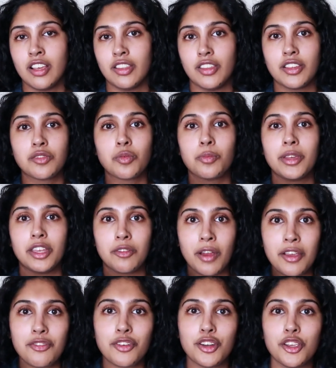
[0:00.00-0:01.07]
this would be
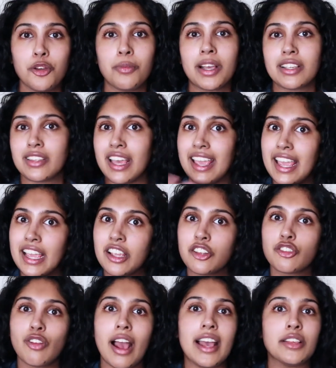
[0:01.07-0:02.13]
great for you because the ink
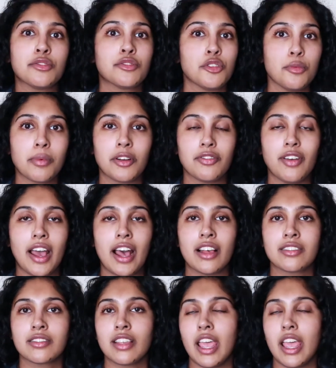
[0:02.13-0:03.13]
dries super fast.